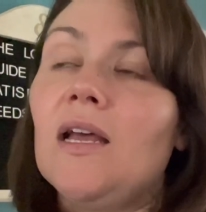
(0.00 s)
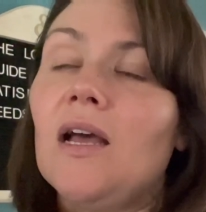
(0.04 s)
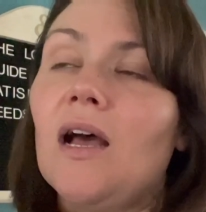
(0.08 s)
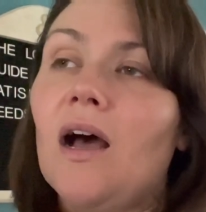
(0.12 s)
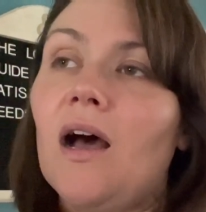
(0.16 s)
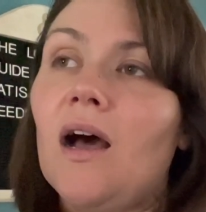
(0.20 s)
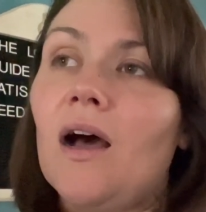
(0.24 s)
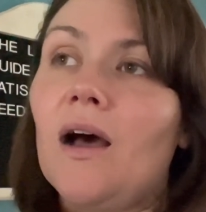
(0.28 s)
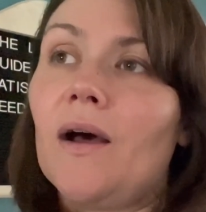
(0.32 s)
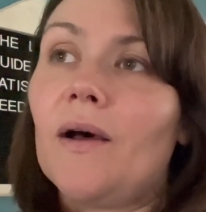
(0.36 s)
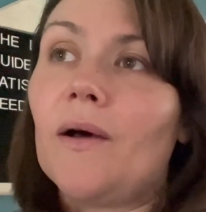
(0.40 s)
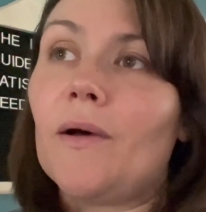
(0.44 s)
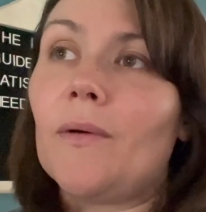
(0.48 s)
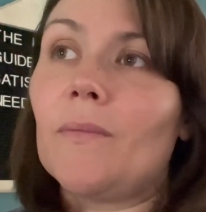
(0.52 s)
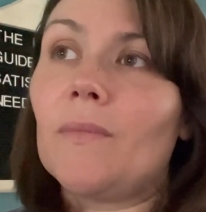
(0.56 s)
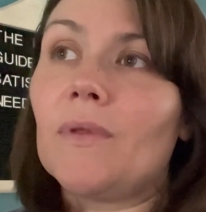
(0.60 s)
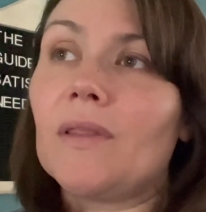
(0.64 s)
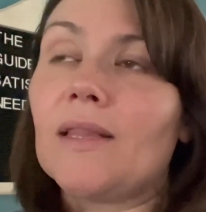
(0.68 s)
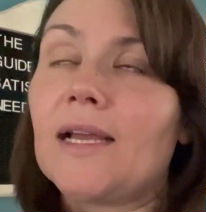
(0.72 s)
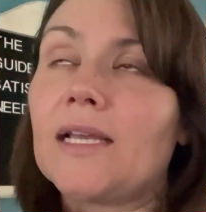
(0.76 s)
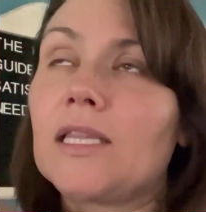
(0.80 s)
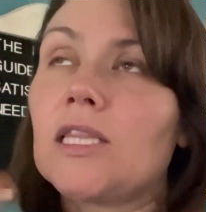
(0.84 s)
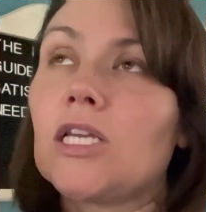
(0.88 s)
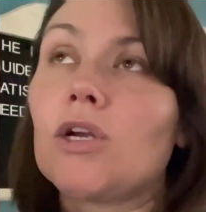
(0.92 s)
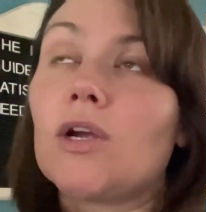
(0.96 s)

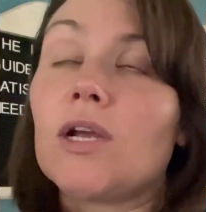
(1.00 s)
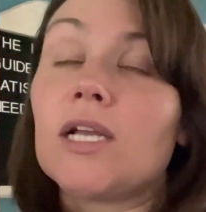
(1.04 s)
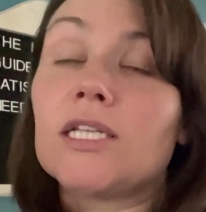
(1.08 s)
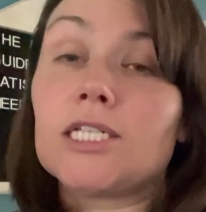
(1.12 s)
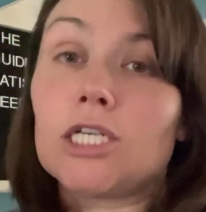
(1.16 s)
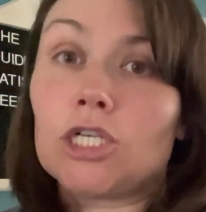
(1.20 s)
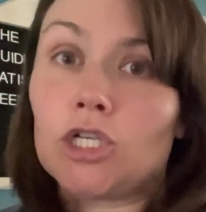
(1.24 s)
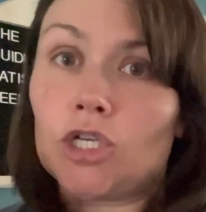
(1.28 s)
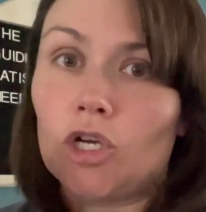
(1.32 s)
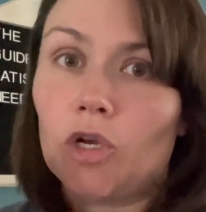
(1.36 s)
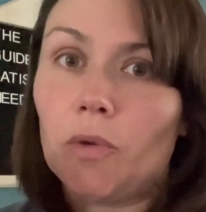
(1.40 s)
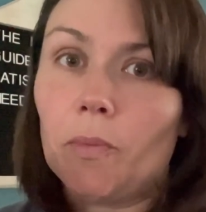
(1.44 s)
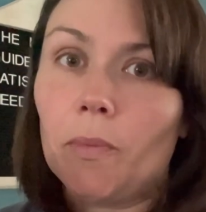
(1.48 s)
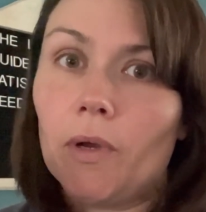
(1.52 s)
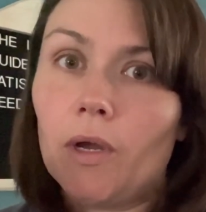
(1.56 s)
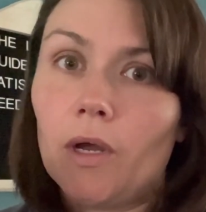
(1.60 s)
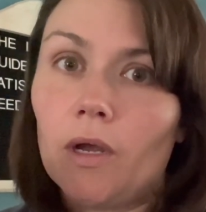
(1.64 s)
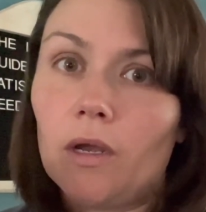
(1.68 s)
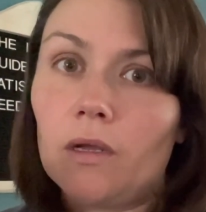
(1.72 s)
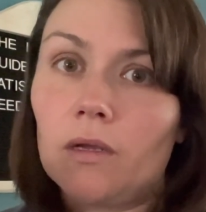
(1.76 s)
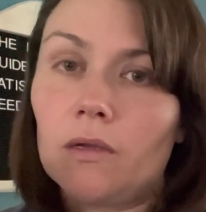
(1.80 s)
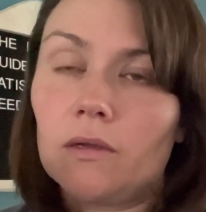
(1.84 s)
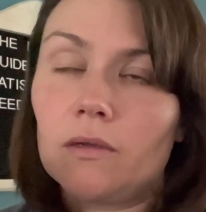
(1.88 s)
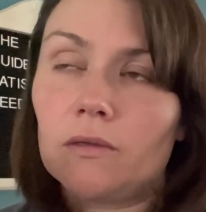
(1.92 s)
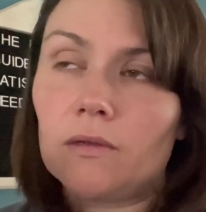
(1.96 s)
Like there is a
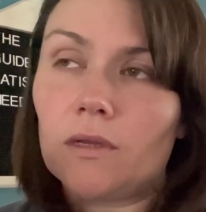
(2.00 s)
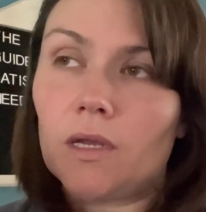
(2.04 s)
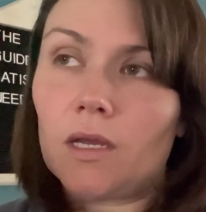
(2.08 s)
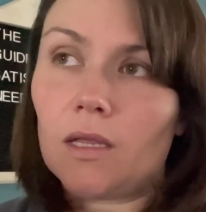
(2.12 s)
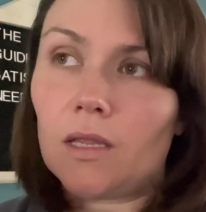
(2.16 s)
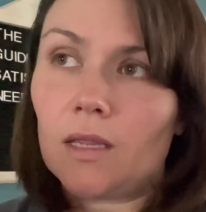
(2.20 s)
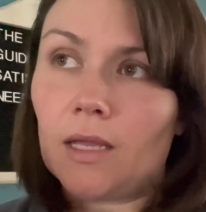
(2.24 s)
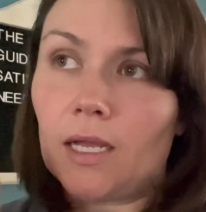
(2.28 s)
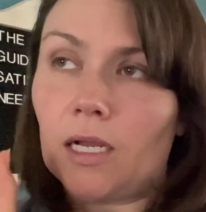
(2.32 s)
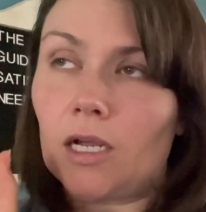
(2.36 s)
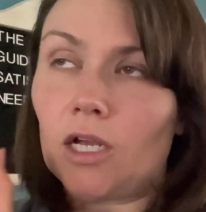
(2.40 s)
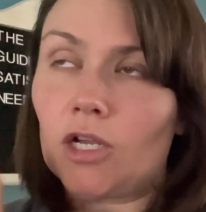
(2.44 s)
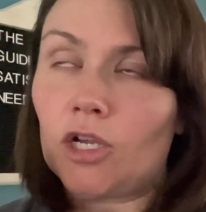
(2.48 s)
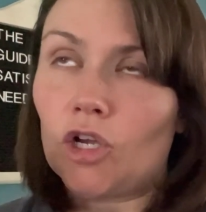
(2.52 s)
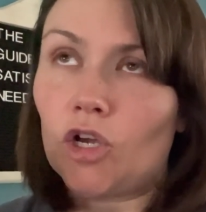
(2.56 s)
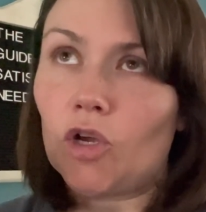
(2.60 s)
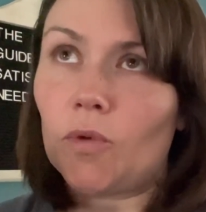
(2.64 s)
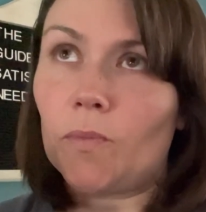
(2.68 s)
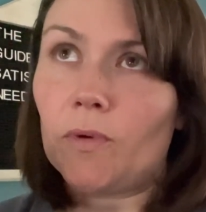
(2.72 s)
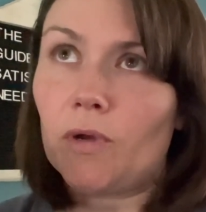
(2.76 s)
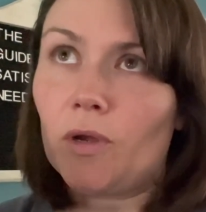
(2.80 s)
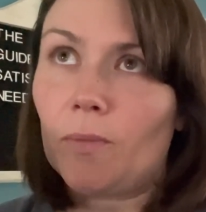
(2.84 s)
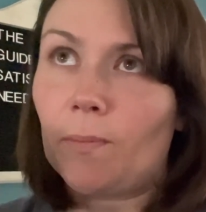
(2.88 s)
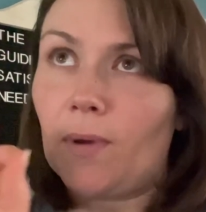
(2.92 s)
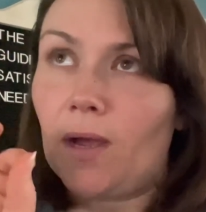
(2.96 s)
cookbook, like a
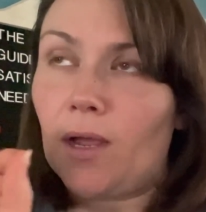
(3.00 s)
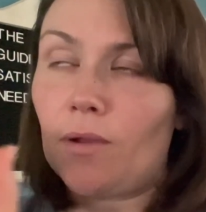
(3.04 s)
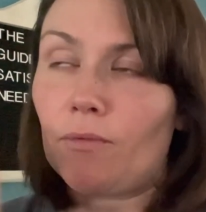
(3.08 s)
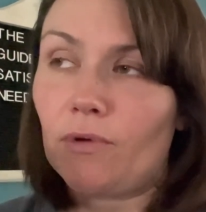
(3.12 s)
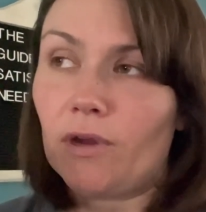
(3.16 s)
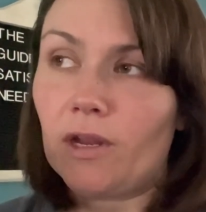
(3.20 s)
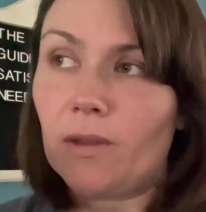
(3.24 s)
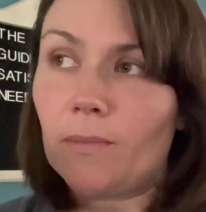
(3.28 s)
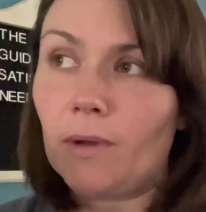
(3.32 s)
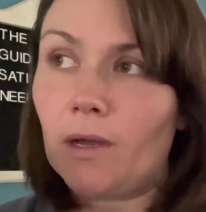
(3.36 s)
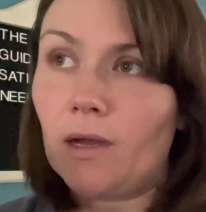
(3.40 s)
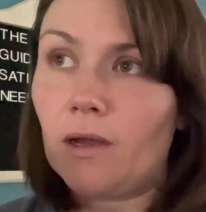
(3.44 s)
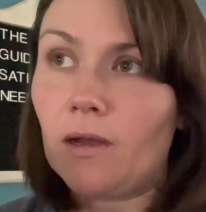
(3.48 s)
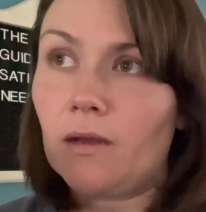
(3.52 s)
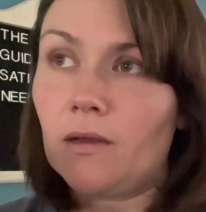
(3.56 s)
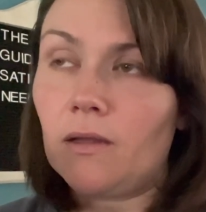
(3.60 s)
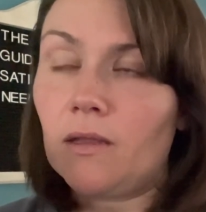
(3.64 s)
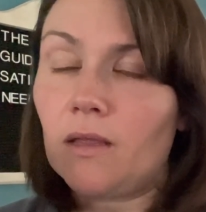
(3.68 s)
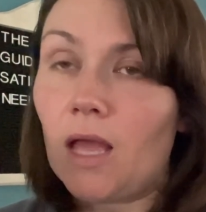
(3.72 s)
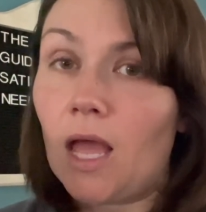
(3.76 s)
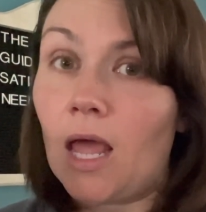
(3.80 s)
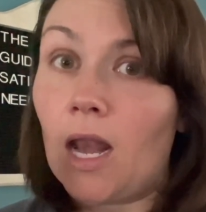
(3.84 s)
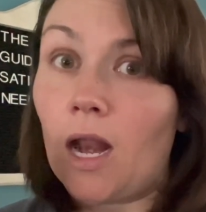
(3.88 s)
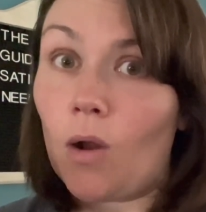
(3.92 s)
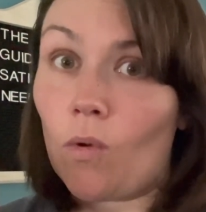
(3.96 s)
cookbook by Reba,
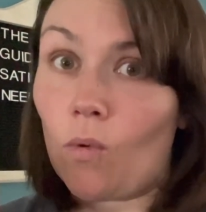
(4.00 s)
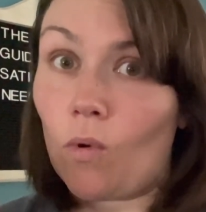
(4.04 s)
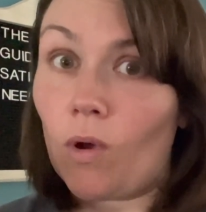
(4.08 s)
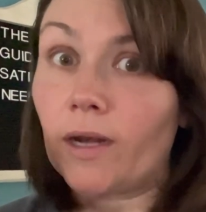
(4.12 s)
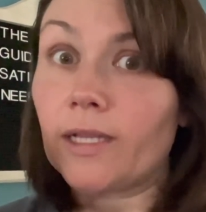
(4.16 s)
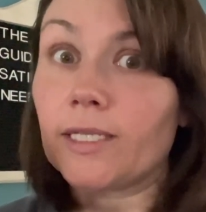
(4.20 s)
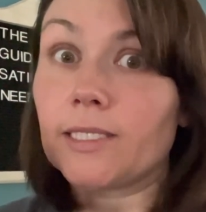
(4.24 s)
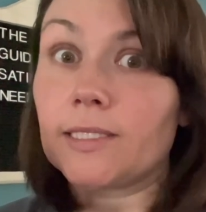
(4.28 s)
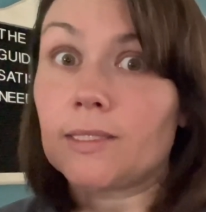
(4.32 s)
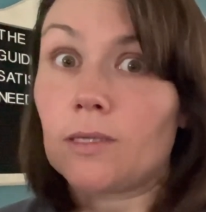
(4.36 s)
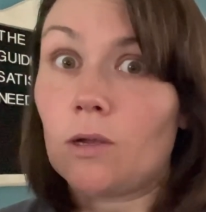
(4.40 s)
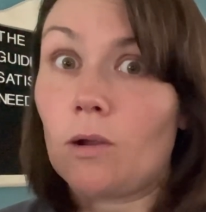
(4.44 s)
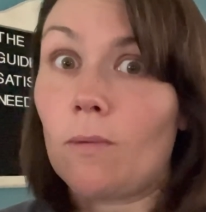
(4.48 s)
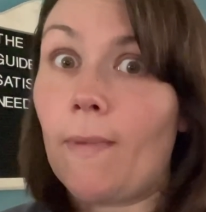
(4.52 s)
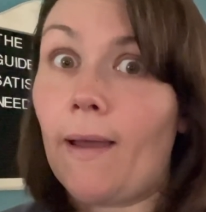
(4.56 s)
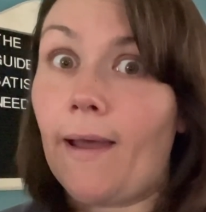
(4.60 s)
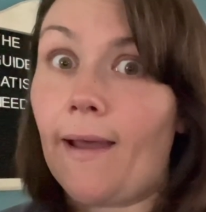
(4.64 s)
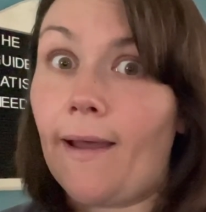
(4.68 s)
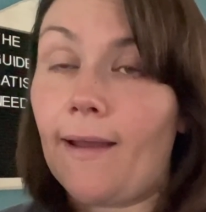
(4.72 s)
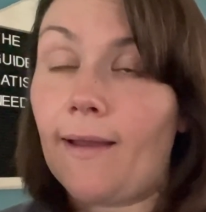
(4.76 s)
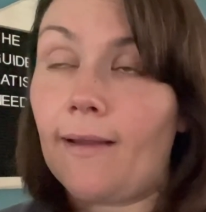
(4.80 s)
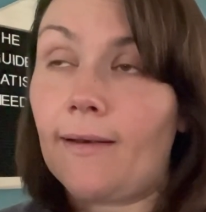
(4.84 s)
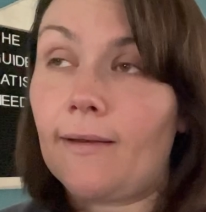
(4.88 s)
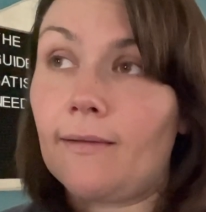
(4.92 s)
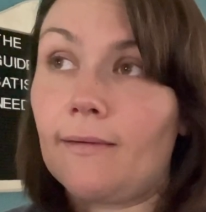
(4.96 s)
and I want it so
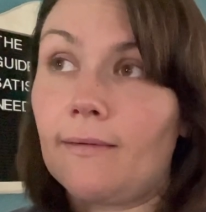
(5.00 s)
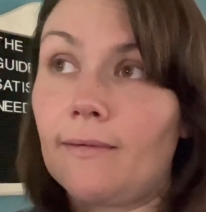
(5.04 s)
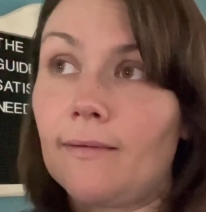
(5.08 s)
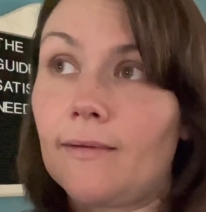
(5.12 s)
bad.